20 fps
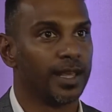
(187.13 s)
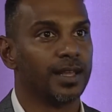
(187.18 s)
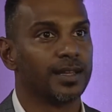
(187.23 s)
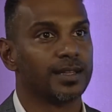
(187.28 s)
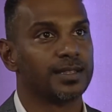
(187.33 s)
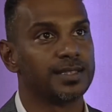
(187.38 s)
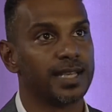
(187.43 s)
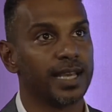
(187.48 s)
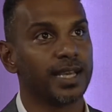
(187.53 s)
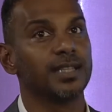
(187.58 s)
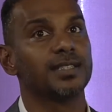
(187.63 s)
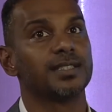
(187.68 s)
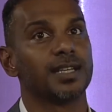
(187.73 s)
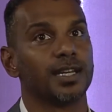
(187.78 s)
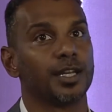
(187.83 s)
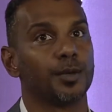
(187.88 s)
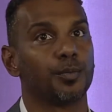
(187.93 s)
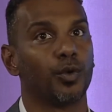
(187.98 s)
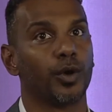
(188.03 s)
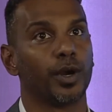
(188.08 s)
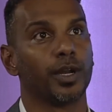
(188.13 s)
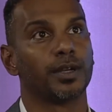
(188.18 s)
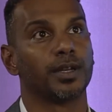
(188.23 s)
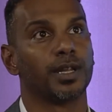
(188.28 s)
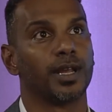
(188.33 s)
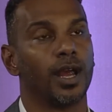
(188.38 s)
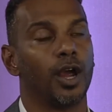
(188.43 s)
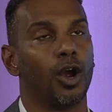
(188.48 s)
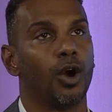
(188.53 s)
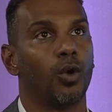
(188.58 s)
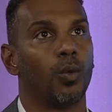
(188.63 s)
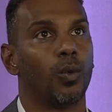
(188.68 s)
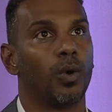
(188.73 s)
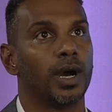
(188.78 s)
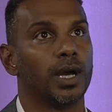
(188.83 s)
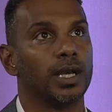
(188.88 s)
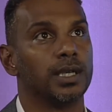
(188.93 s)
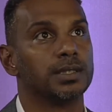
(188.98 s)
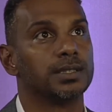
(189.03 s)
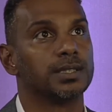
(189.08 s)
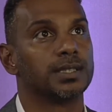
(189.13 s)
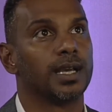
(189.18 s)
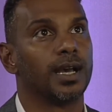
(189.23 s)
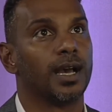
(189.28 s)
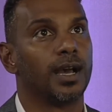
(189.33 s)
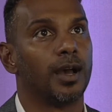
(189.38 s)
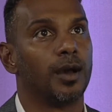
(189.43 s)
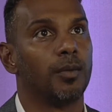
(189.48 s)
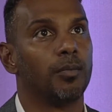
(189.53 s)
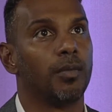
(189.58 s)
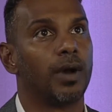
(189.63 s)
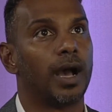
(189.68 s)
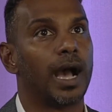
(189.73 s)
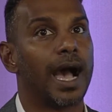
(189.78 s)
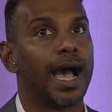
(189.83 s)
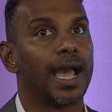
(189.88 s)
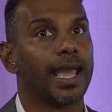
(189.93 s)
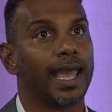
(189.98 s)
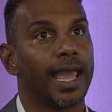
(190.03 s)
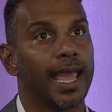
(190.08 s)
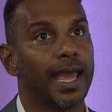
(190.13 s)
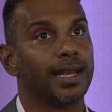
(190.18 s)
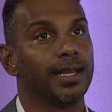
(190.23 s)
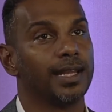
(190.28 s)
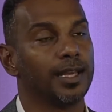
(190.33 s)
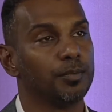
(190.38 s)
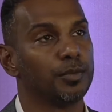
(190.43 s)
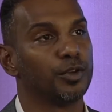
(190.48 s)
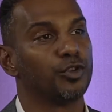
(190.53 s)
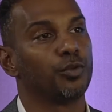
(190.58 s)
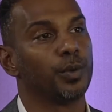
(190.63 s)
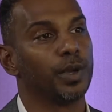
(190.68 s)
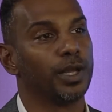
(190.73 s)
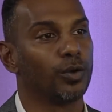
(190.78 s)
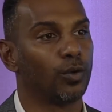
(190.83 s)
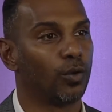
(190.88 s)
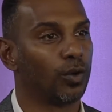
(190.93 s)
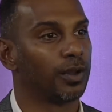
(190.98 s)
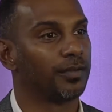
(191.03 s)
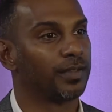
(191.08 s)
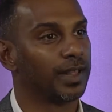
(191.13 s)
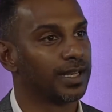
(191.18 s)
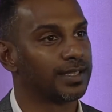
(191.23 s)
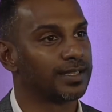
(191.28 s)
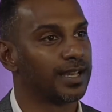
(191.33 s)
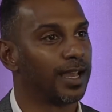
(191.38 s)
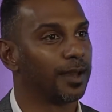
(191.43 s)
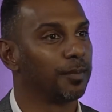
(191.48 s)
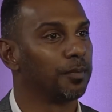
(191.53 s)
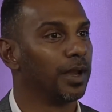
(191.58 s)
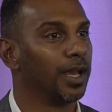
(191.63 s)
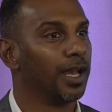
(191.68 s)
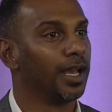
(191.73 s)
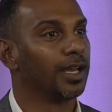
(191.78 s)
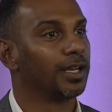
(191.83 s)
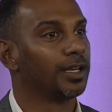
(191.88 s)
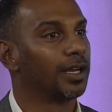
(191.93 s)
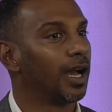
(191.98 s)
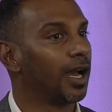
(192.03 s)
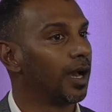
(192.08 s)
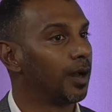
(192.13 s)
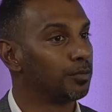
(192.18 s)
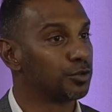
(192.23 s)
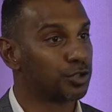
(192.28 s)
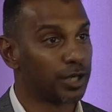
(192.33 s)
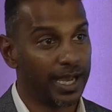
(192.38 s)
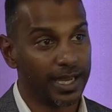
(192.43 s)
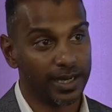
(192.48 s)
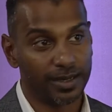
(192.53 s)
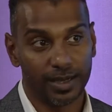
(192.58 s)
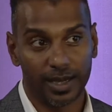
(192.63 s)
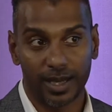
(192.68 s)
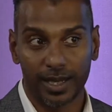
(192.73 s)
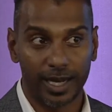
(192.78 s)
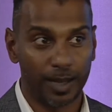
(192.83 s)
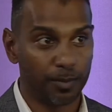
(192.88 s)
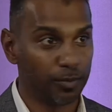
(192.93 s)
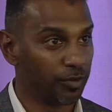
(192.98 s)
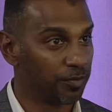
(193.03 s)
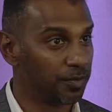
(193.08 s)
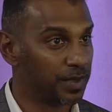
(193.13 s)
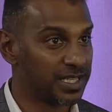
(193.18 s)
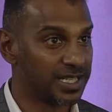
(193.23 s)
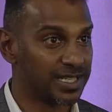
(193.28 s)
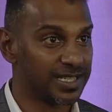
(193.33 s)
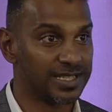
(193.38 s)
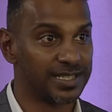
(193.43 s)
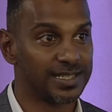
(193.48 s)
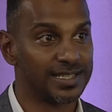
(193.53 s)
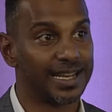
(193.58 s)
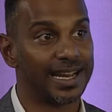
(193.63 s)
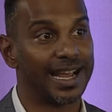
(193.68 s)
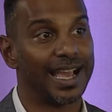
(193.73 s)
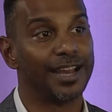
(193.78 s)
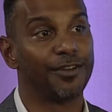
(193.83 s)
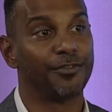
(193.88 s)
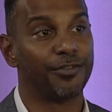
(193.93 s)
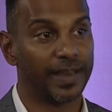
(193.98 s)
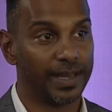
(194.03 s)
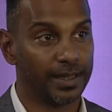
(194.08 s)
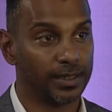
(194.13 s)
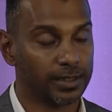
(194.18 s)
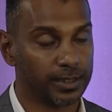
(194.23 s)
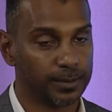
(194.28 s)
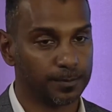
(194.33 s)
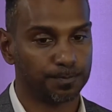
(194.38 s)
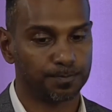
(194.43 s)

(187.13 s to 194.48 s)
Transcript: The second turning point was I had, in between all of that time, tried a number of businesses, and I had failed.